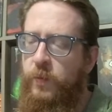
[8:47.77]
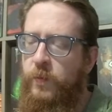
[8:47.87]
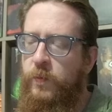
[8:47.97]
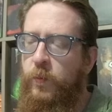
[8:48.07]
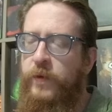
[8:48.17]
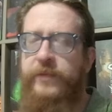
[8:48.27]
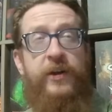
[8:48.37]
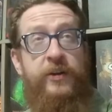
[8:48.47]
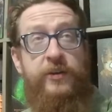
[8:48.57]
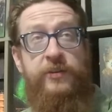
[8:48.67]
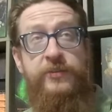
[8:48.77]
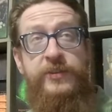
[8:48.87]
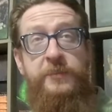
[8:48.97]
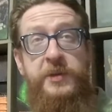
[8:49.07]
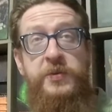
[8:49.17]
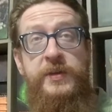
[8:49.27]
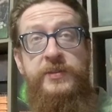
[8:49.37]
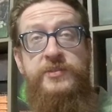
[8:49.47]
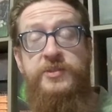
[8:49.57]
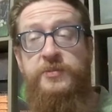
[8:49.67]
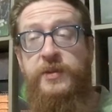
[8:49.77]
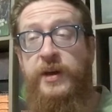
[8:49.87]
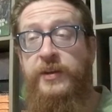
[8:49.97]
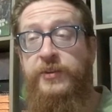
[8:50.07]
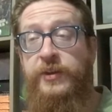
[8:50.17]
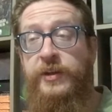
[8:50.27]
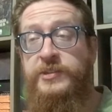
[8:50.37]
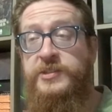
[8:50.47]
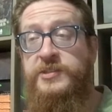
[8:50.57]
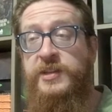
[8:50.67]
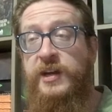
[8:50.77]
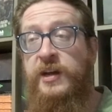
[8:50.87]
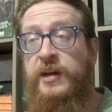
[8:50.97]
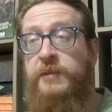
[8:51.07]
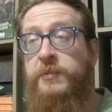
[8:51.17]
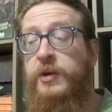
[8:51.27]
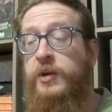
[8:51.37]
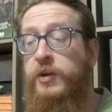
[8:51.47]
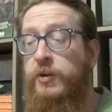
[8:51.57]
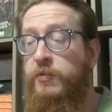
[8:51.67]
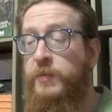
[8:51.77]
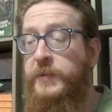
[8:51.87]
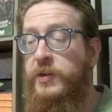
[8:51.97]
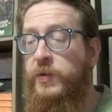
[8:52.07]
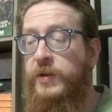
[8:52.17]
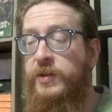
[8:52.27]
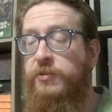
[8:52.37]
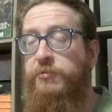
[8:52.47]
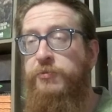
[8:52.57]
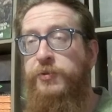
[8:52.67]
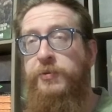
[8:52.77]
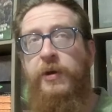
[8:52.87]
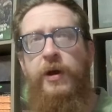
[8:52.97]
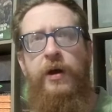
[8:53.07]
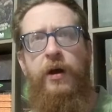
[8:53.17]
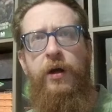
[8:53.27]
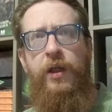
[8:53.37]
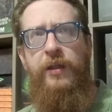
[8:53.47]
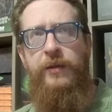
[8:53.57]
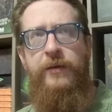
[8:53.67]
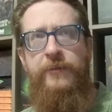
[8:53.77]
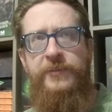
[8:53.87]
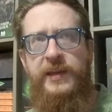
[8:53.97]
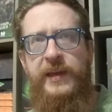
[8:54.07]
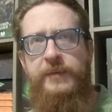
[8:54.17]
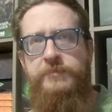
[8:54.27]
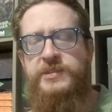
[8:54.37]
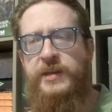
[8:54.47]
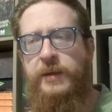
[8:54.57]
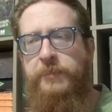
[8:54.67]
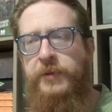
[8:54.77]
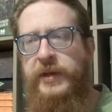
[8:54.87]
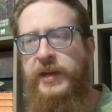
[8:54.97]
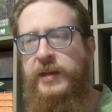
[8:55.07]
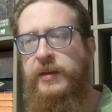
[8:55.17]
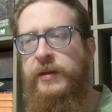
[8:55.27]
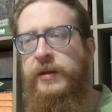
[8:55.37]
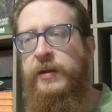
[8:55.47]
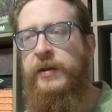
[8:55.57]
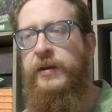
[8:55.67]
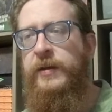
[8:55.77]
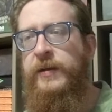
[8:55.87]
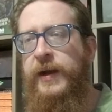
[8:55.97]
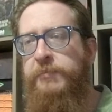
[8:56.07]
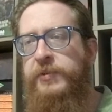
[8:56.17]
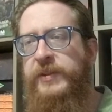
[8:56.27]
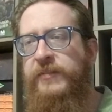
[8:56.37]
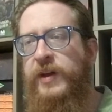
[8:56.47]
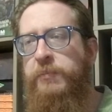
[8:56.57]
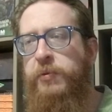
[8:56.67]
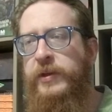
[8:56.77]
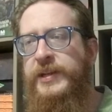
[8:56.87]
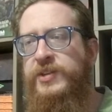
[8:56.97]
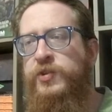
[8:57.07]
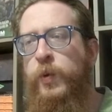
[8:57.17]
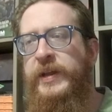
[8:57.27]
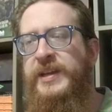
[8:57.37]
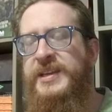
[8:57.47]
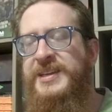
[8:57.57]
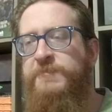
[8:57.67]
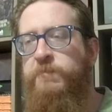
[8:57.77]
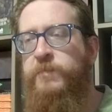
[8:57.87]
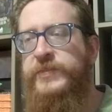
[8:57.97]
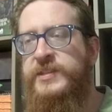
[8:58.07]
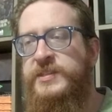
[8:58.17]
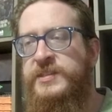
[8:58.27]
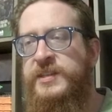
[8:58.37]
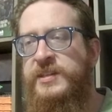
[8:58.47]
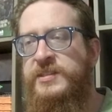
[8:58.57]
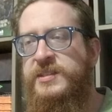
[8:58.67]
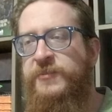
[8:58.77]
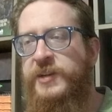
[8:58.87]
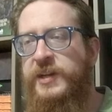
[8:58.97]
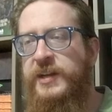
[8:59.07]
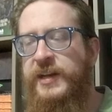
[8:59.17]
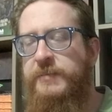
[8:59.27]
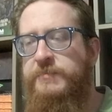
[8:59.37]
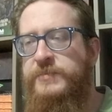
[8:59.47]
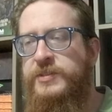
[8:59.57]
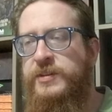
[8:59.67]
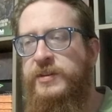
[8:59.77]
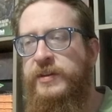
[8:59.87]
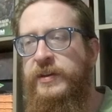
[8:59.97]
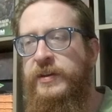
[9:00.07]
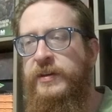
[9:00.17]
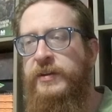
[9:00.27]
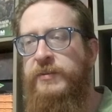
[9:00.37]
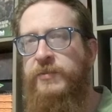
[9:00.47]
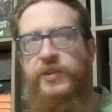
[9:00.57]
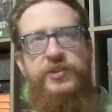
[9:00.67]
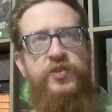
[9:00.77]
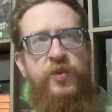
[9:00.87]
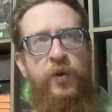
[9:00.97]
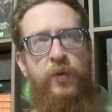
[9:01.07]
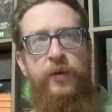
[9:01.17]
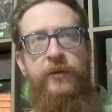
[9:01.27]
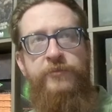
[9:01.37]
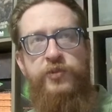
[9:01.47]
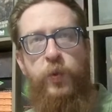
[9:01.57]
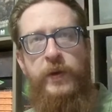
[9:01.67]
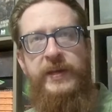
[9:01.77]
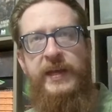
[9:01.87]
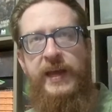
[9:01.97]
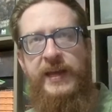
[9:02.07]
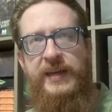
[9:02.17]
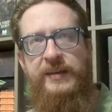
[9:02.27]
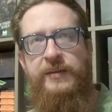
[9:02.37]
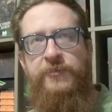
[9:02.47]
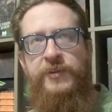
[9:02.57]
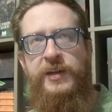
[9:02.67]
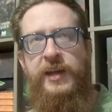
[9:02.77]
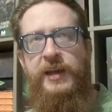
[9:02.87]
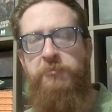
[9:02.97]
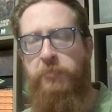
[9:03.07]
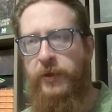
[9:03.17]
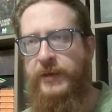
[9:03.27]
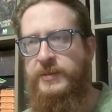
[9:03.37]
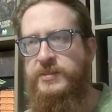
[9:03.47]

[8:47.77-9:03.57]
one of the articles I'll be doing soon on nerdologist.com will be going through all of the games that I played. I believe I played 26 different games with a total of 28 different gameplays.